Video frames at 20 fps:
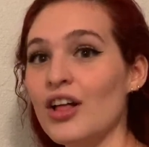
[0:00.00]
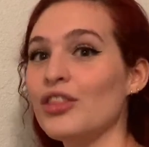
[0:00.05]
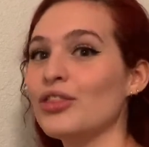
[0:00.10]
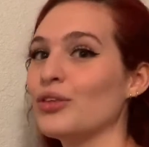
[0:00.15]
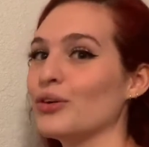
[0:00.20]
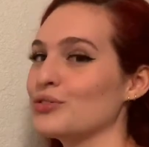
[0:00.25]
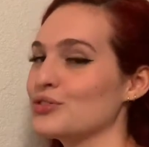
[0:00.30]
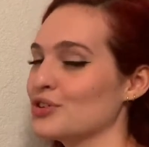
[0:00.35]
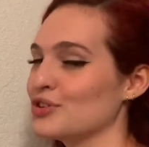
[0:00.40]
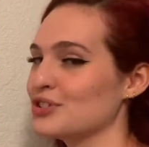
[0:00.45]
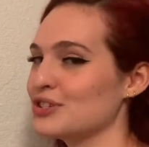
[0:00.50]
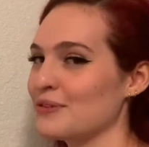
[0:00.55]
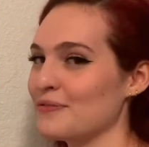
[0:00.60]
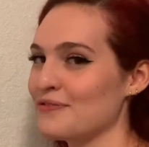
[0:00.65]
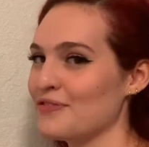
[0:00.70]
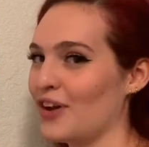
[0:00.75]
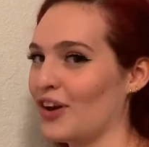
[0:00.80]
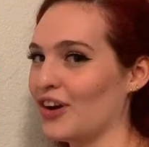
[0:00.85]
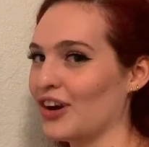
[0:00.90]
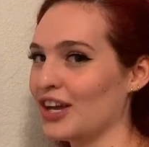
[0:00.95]
Those are some
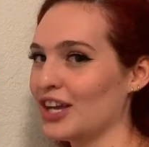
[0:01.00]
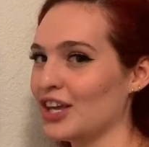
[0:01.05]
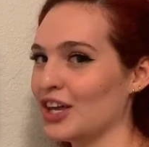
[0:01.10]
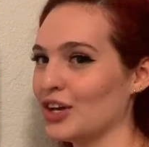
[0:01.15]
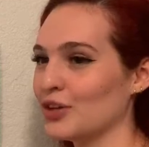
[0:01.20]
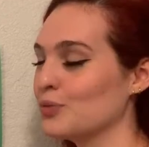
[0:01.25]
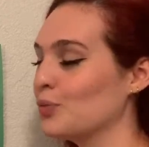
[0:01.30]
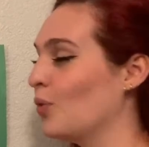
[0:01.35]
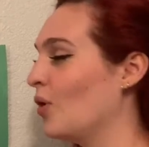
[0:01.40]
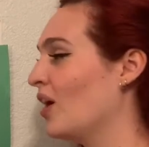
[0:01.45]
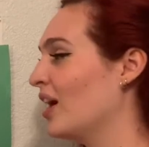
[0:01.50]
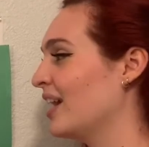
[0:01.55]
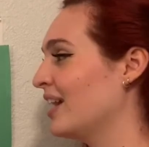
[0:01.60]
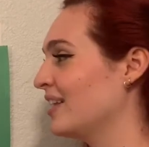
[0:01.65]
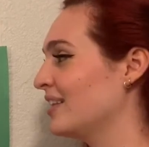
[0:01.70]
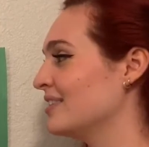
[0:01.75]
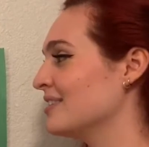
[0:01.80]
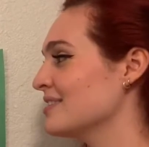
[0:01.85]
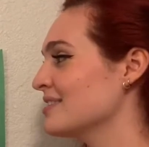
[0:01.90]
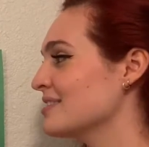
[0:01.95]
very good
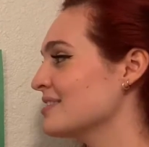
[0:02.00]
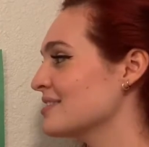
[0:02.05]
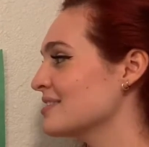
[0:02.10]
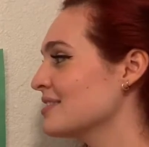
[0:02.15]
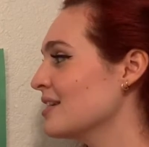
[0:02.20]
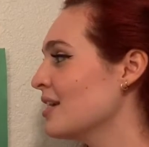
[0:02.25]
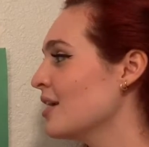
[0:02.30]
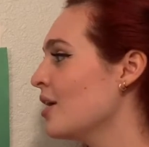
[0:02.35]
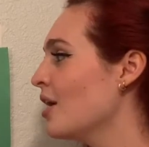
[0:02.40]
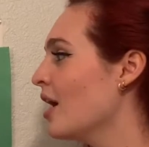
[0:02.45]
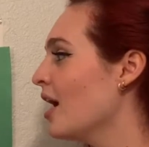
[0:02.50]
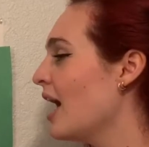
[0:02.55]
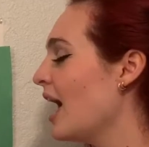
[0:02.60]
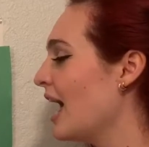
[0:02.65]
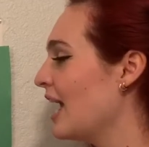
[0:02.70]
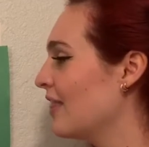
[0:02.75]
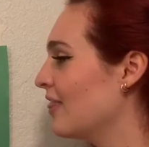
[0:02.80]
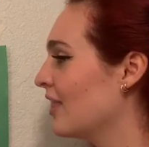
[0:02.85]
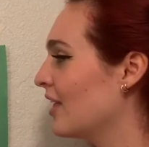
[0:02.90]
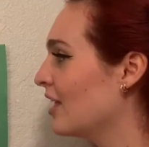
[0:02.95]
ones.
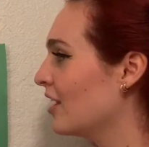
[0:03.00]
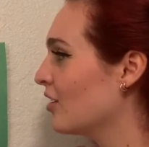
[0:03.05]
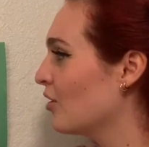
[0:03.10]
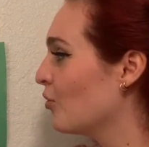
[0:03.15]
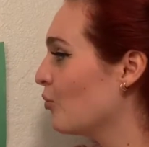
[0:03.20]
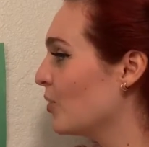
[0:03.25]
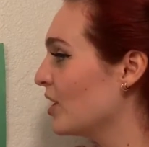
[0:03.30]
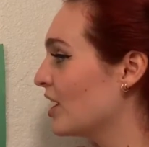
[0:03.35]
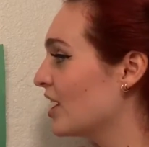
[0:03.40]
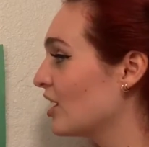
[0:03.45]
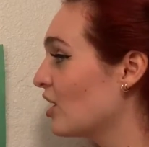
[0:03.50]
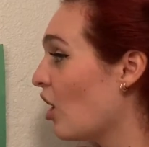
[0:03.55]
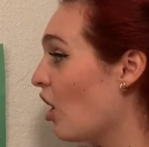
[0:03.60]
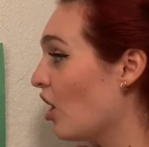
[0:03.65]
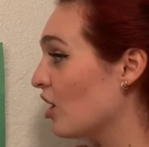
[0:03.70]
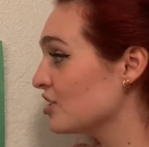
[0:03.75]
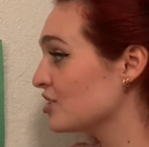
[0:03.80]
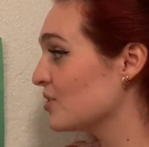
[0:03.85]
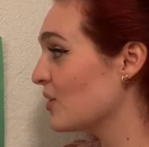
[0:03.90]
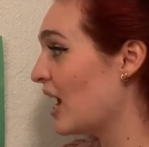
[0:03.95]
And then we could
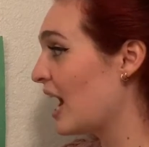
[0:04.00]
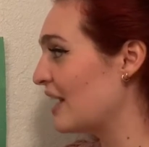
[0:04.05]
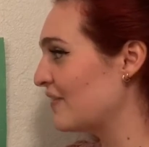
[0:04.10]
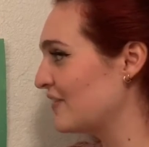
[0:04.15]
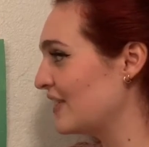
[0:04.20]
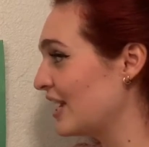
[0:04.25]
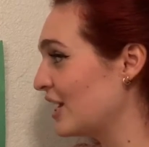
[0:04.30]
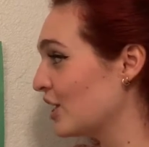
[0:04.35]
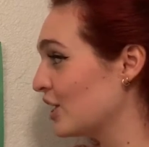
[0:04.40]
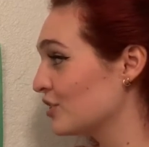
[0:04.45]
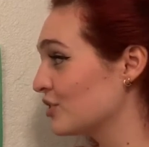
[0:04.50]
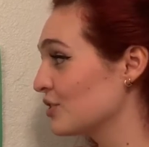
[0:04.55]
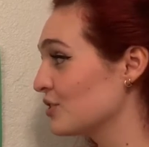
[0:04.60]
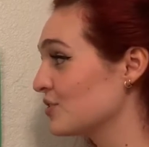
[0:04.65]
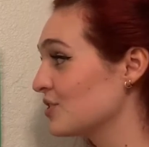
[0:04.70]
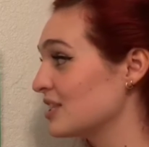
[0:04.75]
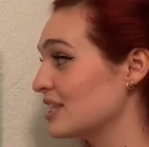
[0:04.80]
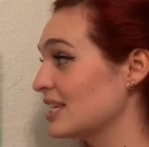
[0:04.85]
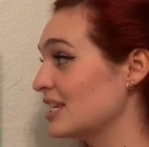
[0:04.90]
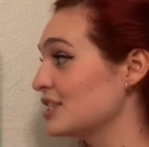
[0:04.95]
also have
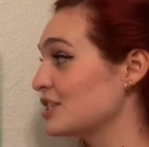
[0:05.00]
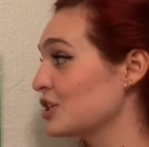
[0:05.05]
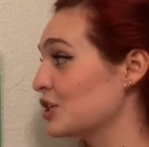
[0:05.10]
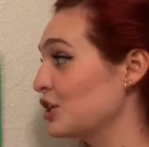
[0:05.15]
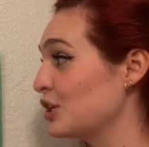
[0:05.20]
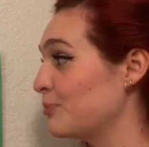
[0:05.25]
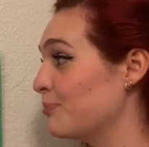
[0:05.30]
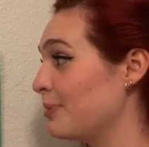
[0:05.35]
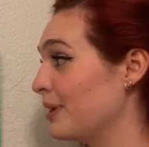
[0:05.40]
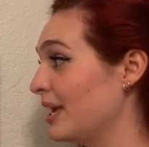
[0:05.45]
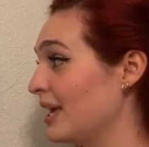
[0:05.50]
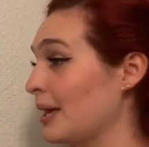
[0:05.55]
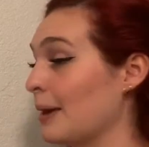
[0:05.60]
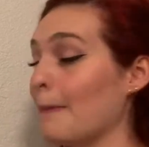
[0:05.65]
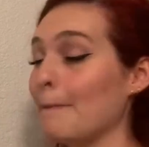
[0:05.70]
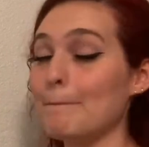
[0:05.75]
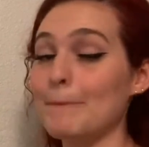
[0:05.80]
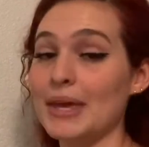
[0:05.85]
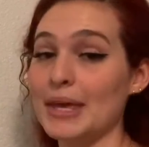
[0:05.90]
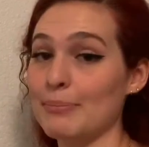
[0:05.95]
characters. These could be
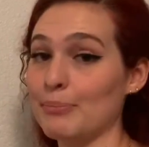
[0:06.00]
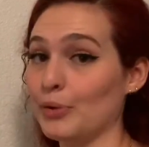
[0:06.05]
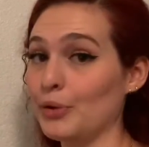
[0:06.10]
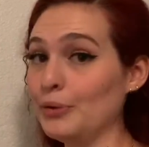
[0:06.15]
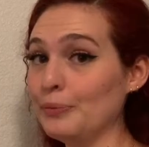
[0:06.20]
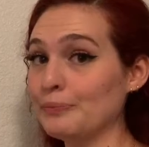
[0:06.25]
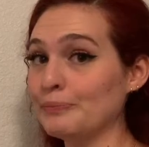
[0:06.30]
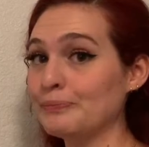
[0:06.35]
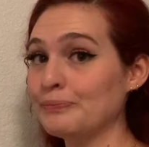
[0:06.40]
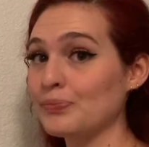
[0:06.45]
people.